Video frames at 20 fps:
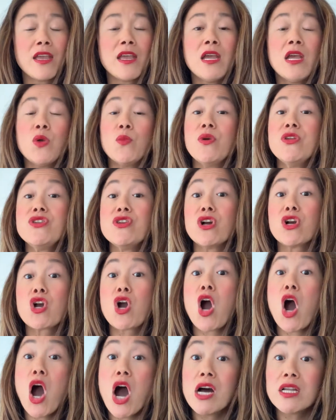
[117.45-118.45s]
When you're
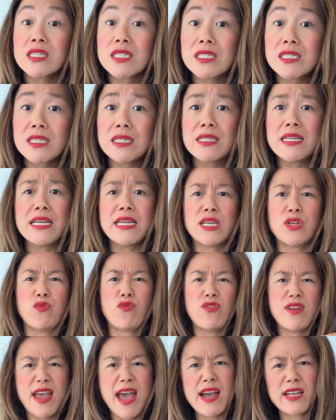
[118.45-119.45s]
constantly in
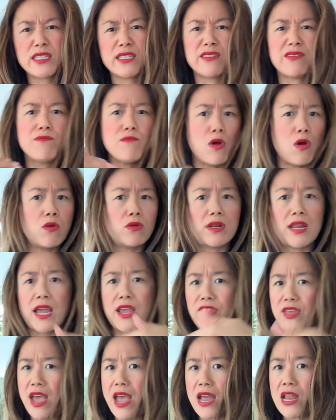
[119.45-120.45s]
reactive mode
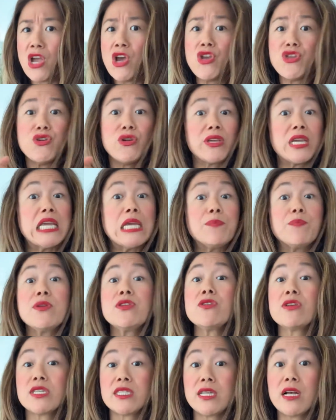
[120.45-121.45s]
like that, you're keeping
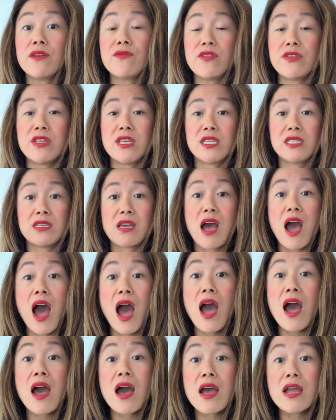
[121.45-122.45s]
yourself in this high